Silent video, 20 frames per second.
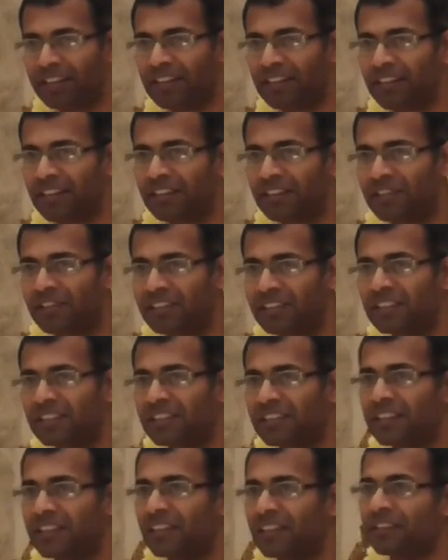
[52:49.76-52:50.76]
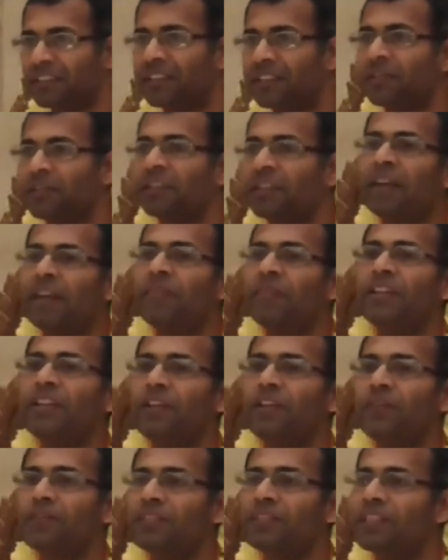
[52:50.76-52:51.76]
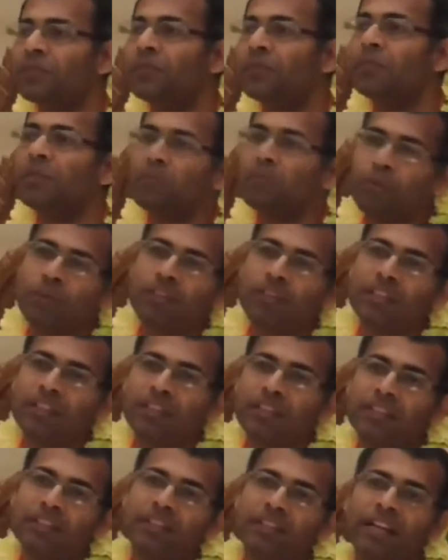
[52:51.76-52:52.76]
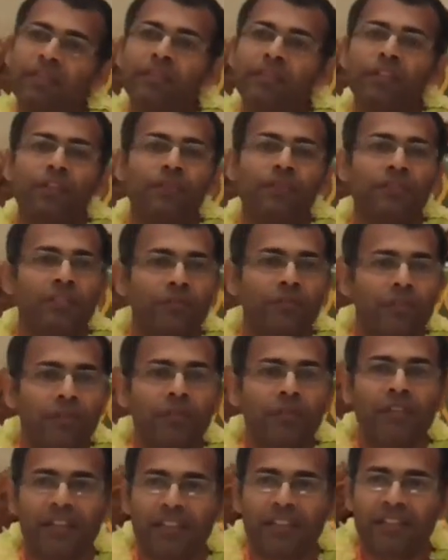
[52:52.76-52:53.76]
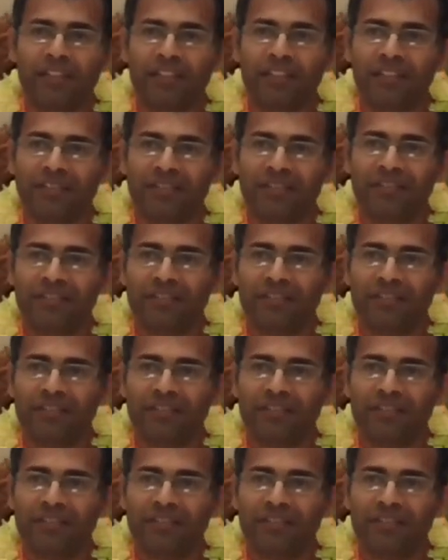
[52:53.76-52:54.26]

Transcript: other countries, the gravity of sin will be more there, the gravity of sin will be less there.